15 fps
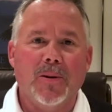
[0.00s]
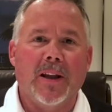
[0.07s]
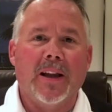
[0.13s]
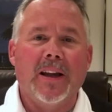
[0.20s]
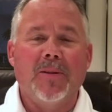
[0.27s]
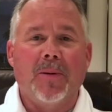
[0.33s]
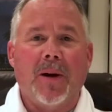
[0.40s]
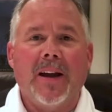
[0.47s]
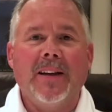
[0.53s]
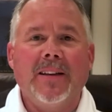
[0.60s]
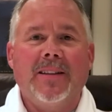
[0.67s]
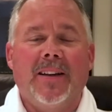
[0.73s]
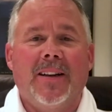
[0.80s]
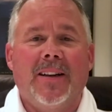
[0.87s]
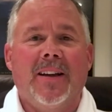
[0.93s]
Day,
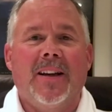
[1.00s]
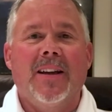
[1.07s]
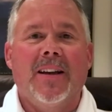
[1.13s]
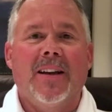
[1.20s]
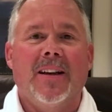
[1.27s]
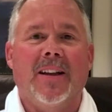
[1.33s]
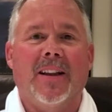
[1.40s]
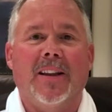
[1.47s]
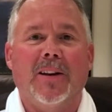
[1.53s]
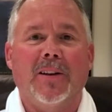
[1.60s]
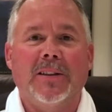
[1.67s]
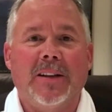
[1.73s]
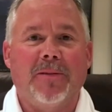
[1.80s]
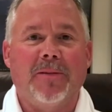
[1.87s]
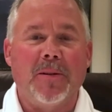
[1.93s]
right? A little
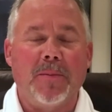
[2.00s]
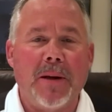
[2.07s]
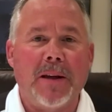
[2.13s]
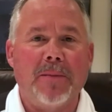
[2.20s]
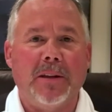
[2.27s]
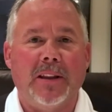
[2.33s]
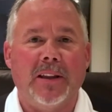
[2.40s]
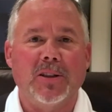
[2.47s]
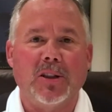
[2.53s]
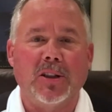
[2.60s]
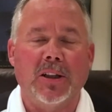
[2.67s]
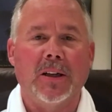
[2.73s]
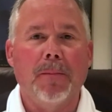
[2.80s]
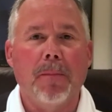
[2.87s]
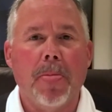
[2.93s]
different maybe this
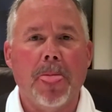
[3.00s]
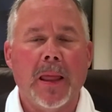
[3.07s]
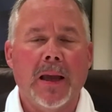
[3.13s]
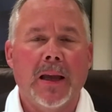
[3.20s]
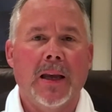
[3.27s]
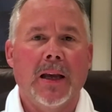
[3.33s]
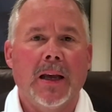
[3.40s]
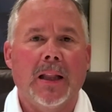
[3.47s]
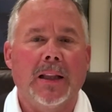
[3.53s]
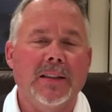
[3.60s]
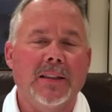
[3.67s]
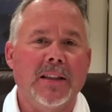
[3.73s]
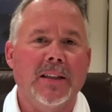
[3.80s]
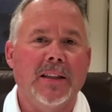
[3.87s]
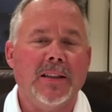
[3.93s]
year.
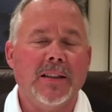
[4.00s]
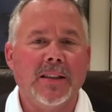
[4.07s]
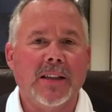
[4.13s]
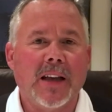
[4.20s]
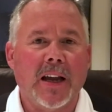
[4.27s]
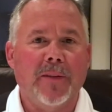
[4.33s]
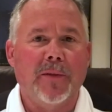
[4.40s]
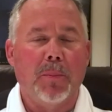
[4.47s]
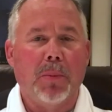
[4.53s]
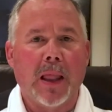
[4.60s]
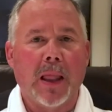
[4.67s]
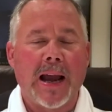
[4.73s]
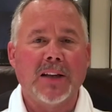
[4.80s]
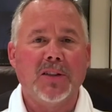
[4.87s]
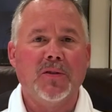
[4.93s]
Listen, this is kind of a
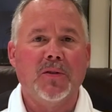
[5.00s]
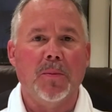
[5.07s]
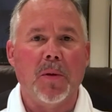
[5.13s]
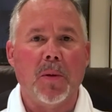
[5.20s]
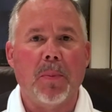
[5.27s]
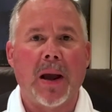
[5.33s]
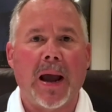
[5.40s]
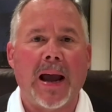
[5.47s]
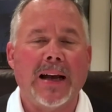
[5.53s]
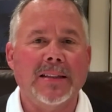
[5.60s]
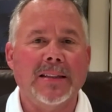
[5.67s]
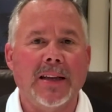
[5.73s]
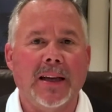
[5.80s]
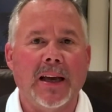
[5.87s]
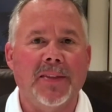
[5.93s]
blast from the
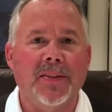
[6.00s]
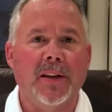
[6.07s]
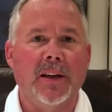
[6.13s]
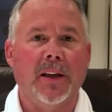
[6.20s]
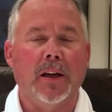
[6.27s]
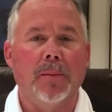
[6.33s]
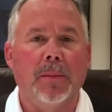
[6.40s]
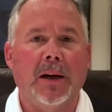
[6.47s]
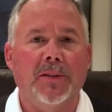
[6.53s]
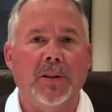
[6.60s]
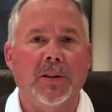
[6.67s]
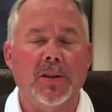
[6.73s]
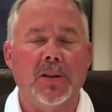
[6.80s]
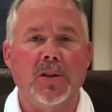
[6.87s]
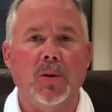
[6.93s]
past. I got thinking about
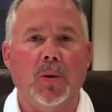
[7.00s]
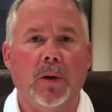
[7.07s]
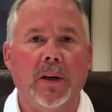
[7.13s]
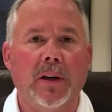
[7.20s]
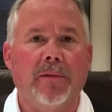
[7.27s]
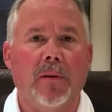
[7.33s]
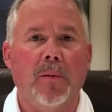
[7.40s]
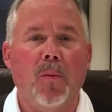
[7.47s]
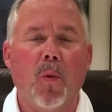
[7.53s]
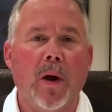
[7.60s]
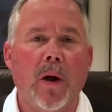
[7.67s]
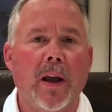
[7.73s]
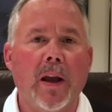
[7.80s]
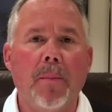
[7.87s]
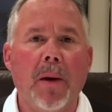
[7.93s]
this story from
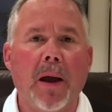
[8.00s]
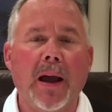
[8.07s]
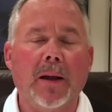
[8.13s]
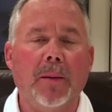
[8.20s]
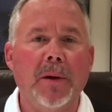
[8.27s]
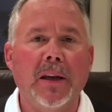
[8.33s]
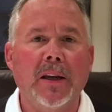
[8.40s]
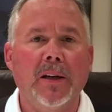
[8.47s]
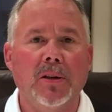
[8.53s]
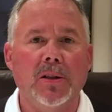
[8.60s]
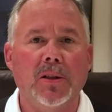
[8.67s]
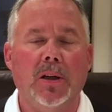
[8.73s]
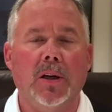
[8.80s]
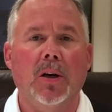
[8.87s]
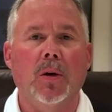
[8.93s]
way back many
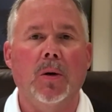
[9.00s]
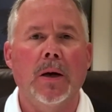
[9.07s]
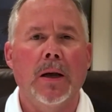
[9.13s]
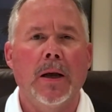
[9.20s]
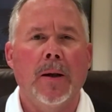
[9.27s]
years ago.